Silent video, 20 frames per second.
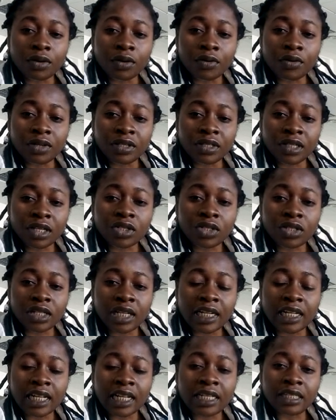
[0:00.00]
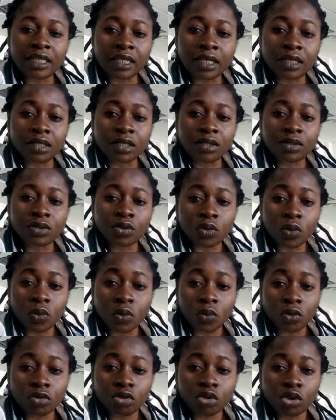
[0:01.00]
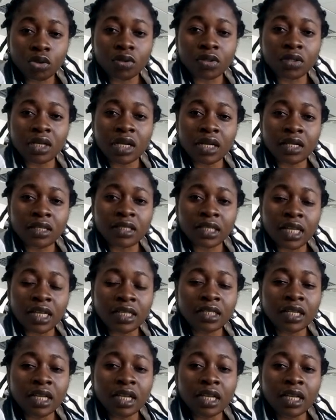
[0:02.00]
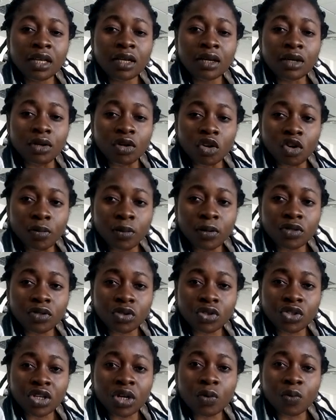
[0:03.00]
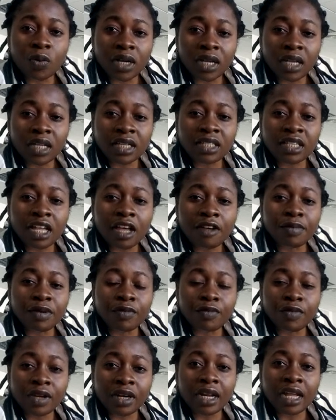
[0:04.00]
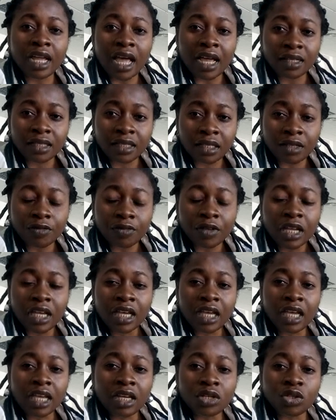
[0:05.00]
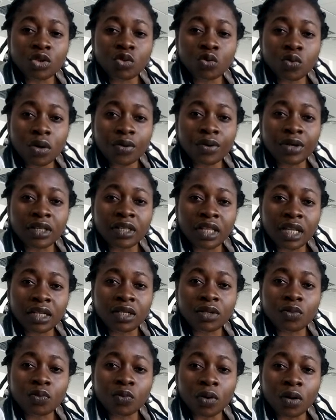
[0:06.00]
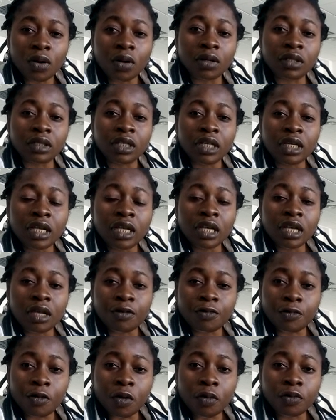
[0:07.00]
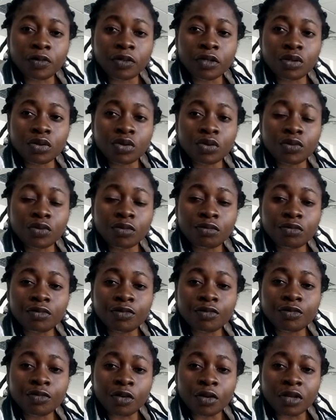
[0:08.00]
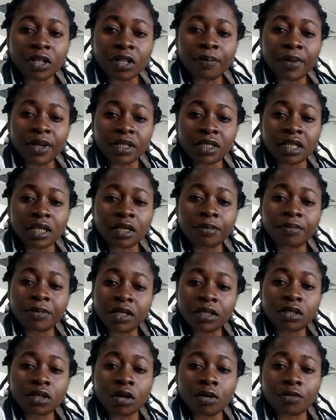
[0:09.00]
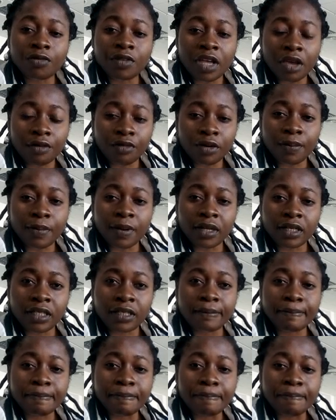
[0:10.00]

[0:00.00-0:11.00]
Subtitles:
research that I did to show to us that global social workers have been very active in ensuring that the world evolves for the betterment of everybody.